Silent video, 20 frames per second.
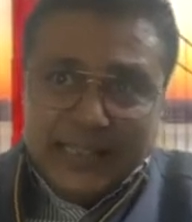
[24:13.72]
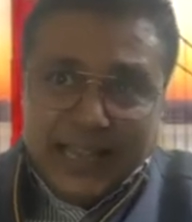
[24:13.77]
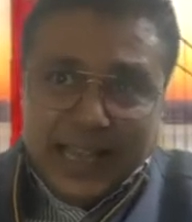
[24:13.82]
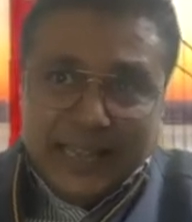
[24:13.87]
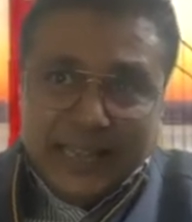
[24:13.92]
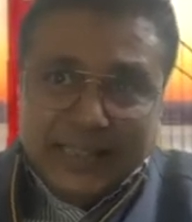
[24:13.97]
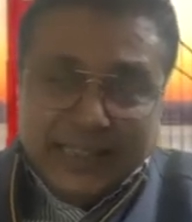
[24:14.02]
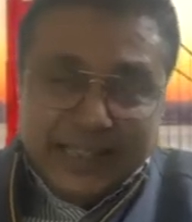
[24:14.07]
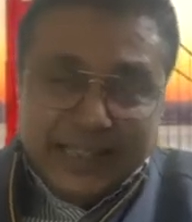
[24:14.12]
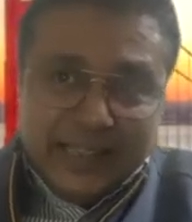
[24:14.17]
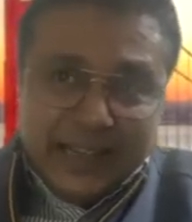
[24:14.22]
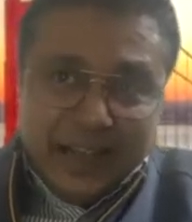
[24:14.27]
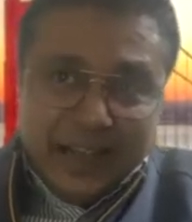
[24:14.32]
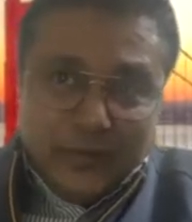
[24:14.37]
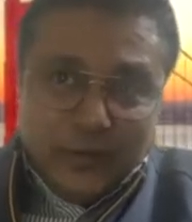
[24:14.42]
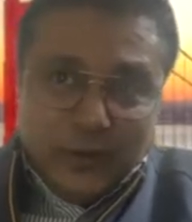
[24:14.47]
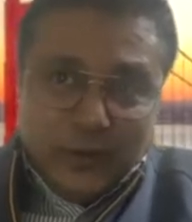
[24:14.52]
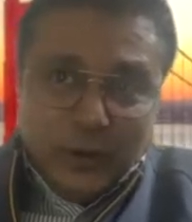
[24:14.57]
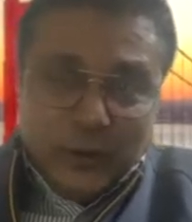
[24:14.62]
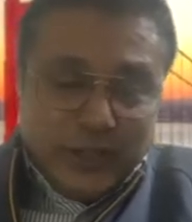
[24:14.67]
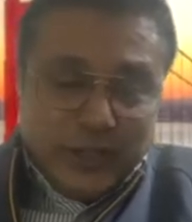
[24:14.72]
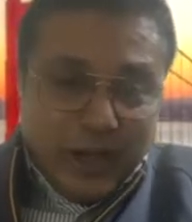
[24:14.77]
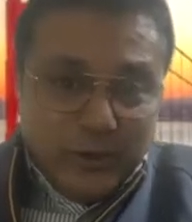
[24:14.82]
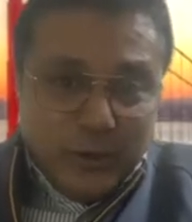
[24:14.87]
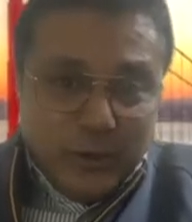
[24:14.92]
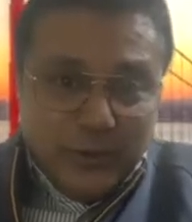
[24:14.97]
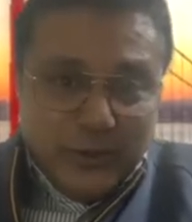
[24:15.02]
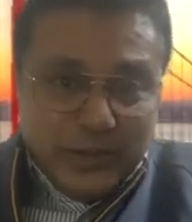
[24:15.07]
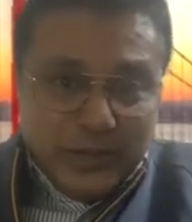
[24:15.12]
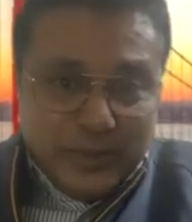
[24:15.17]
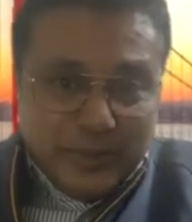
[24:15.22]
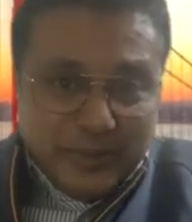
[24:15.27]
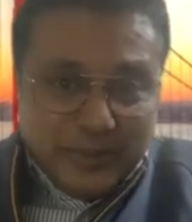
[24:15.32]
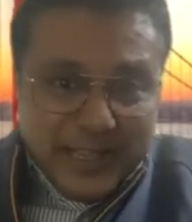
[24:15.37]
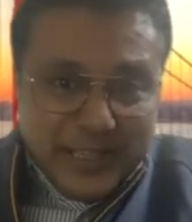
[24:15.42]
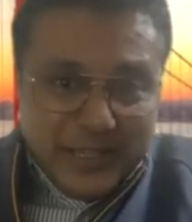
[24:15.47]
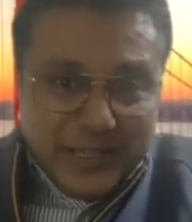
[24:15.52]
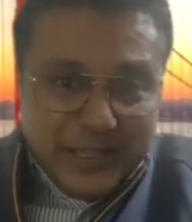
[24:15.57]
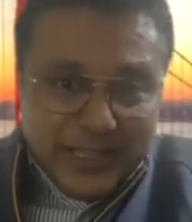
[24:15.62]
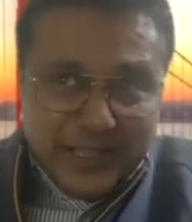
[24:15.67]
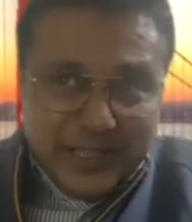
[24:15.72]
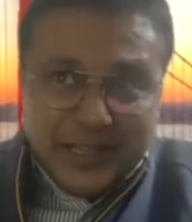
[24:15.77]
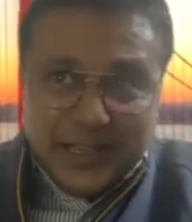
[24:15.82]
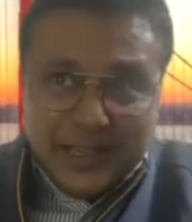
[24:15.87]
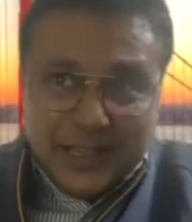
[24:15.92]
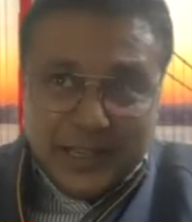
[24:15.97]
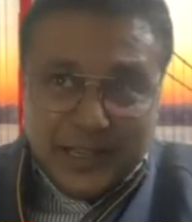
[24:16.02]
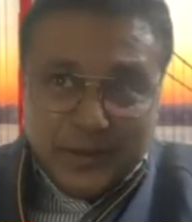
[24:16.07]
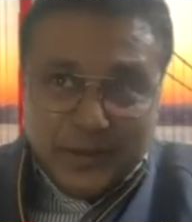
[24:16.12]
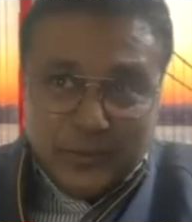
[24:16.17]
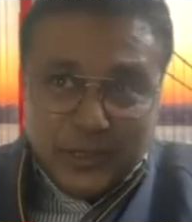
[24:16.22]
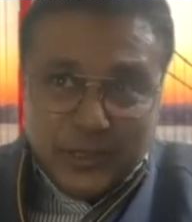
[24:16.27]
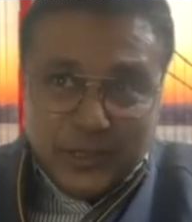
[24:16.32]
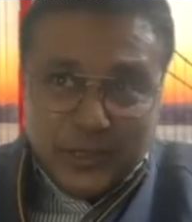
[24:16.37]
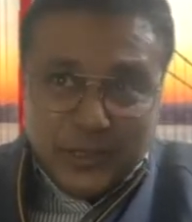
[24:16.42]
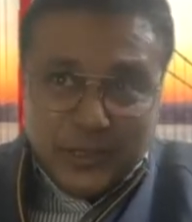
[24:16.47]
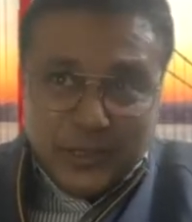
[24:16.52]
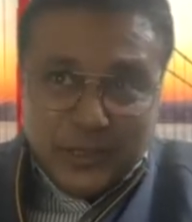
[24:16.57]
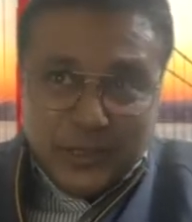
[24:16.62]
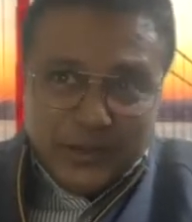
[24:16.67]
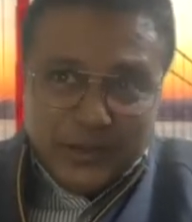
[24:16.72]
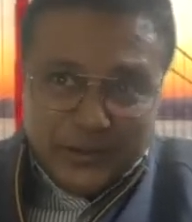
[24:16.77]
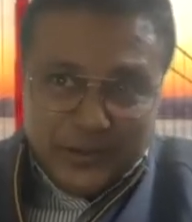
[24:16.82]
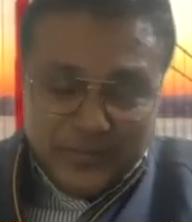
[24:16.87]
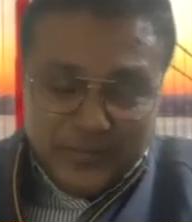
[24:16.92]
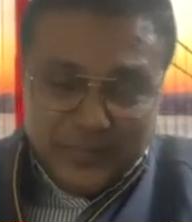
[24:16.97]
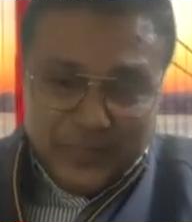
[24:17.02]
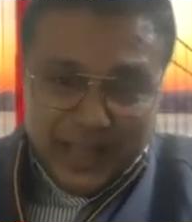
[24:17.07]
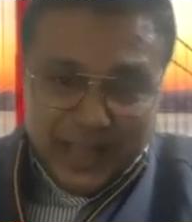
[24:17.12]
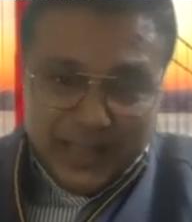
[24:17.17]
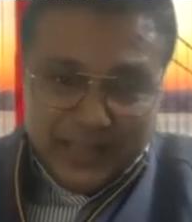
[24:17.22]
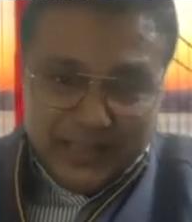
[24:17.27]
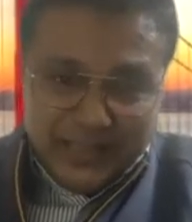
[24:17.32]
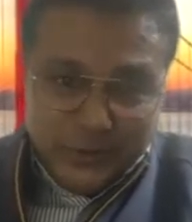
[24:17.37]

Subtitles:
And then, of course, how do we replace with paper?